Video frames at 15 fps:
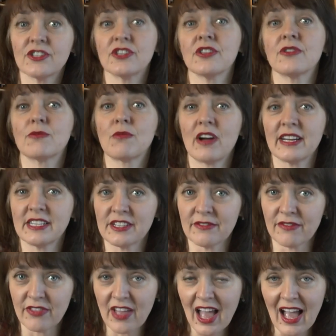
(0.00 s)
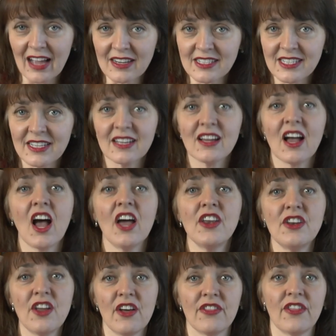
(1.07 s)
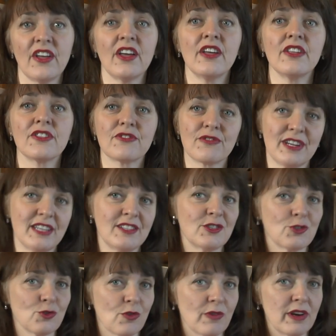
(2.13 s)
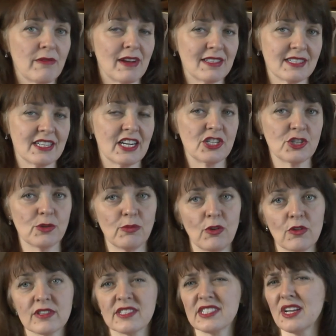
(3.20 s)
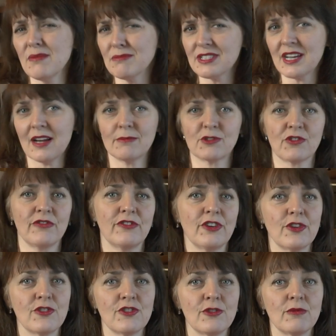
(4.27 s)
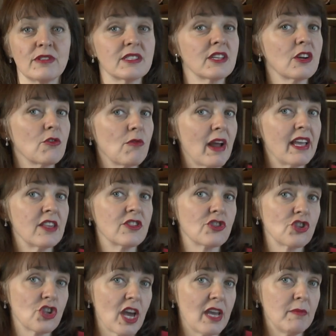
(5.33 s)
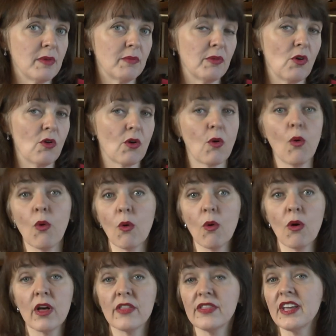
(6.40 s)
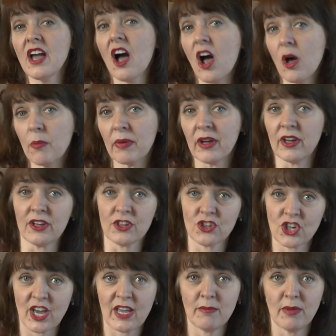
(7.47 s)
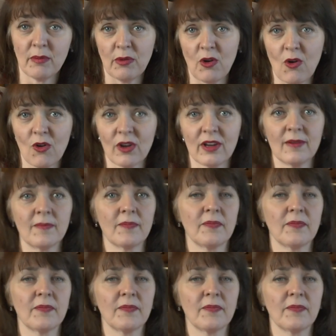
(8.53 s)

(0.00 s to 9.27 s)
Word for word: to the right of that, another 3-storey residential block, sometimes referred to as the Great Chamber Block or the Upper Chamber Block.